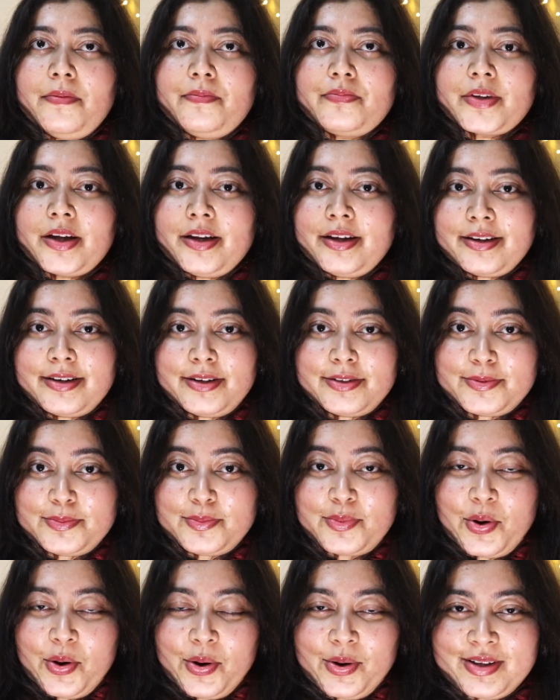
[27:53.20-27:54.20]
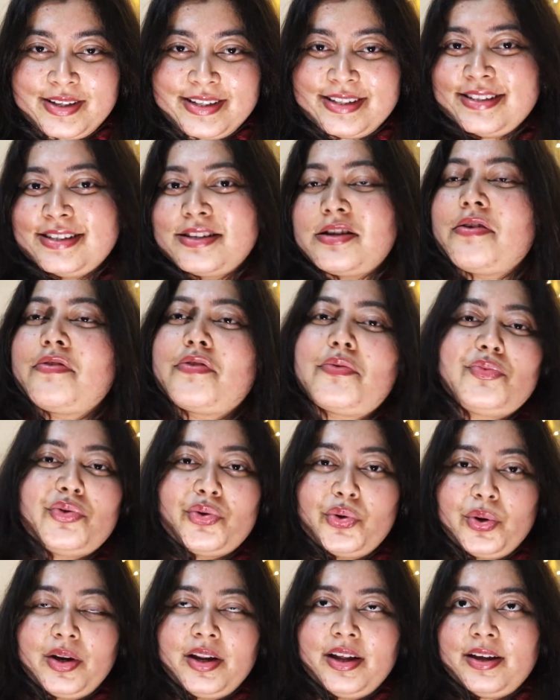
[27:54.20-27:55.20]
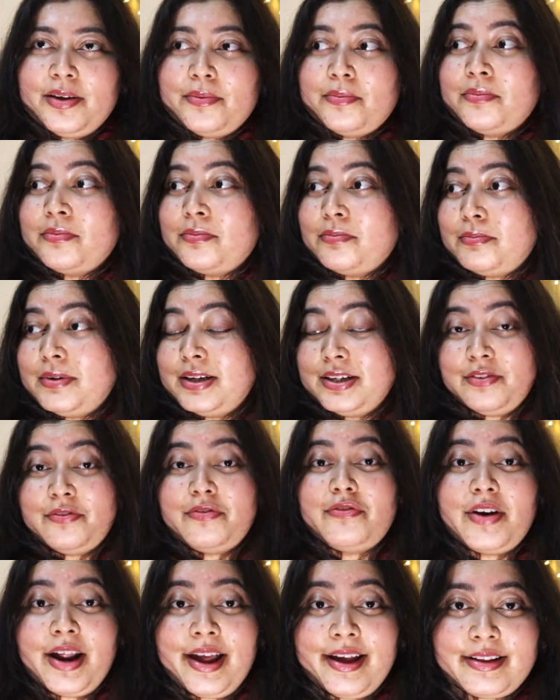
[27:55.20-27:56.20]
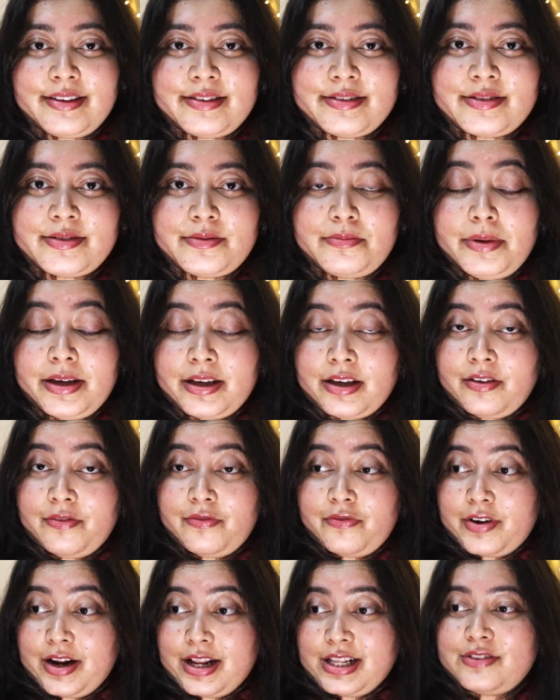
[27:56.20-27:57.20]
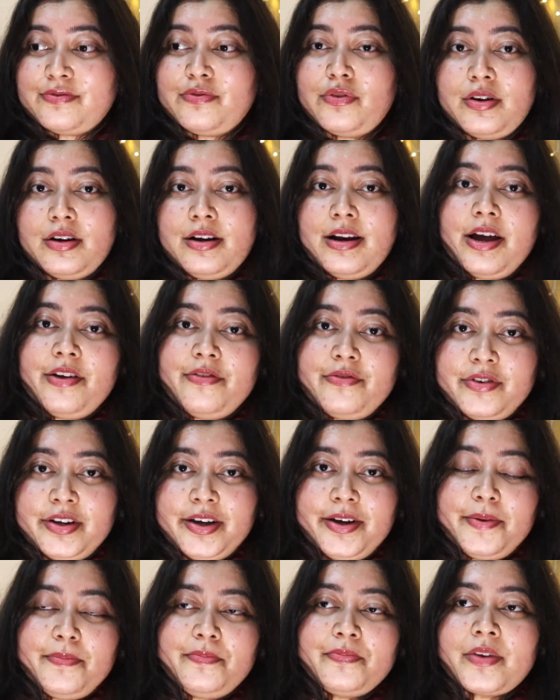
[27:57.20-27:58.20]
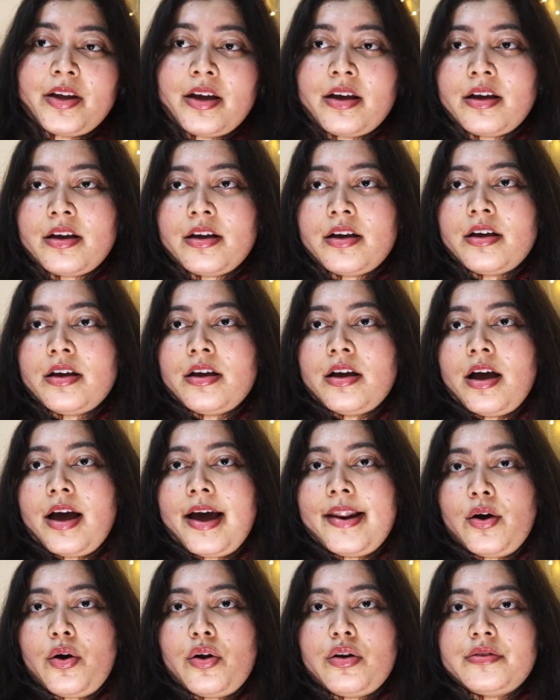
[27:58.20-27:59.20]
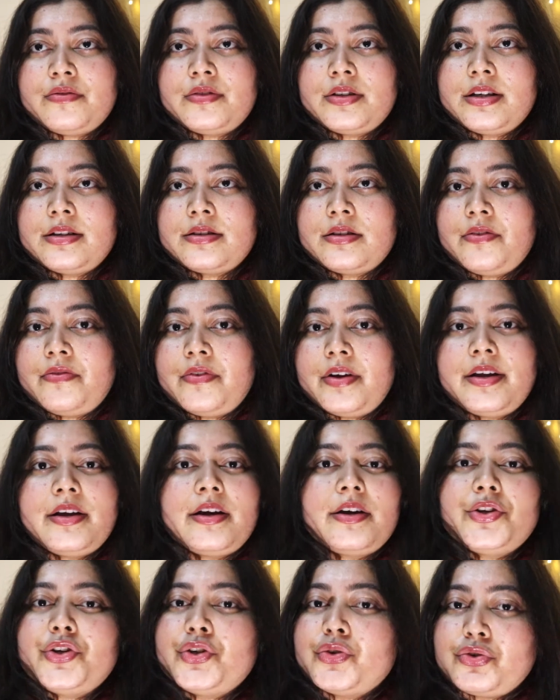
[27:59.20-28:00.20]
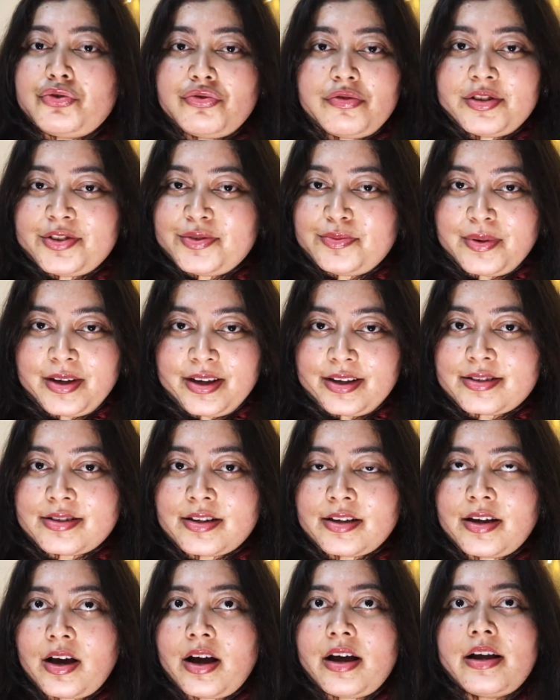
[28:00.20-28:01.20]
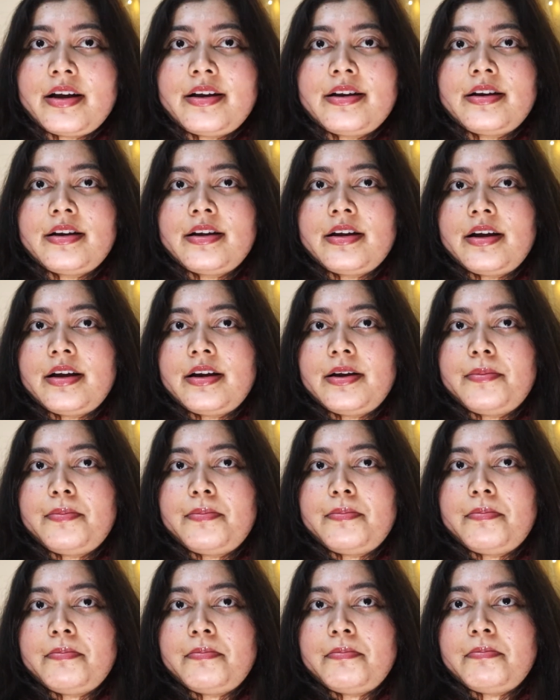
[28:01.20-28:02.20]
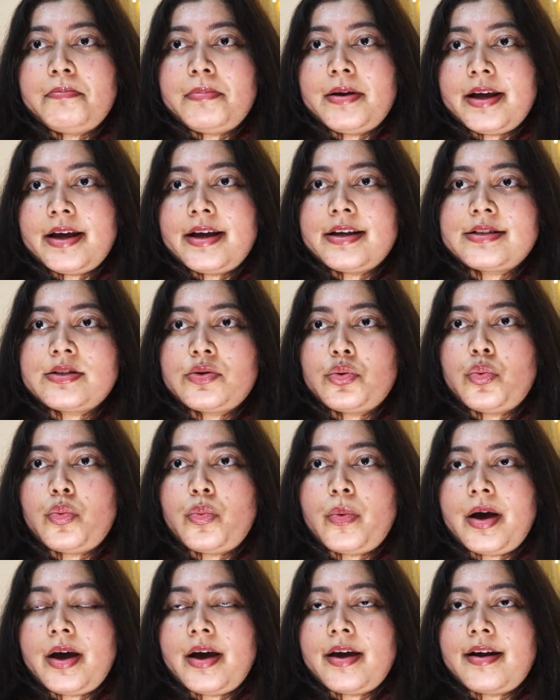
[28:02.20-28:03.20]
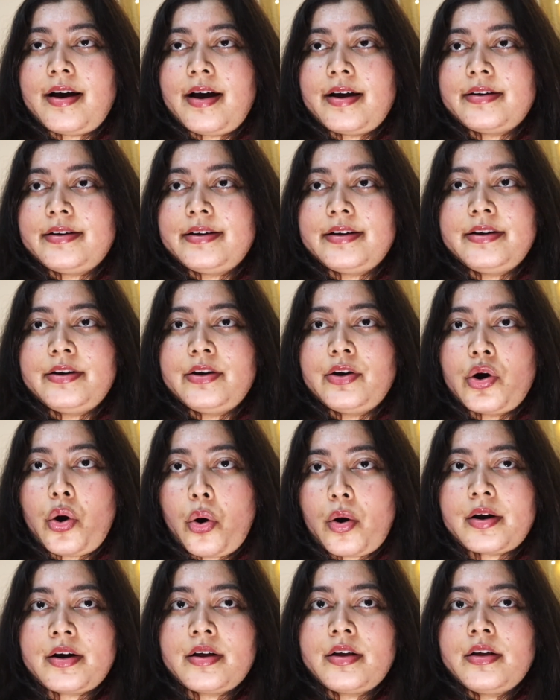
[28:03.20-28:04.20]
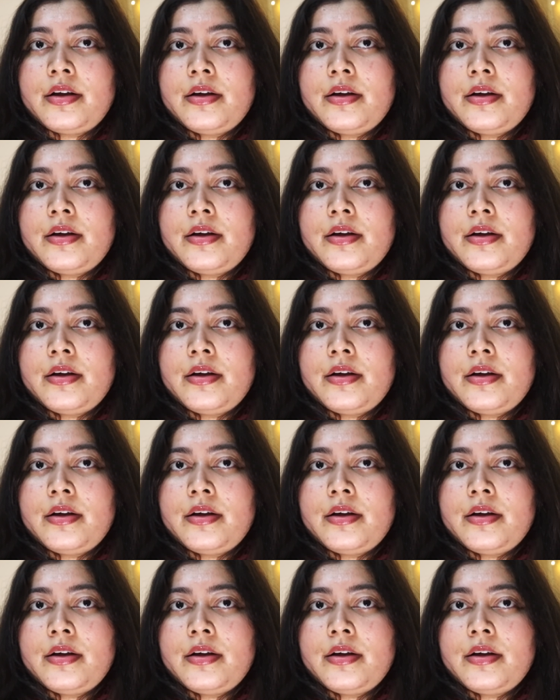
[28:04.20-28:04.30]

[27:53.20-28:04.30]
getting a response from Dhoni, meeting friends, making friends for a lifetime, and all of these in a very unusual space, in a place where I did not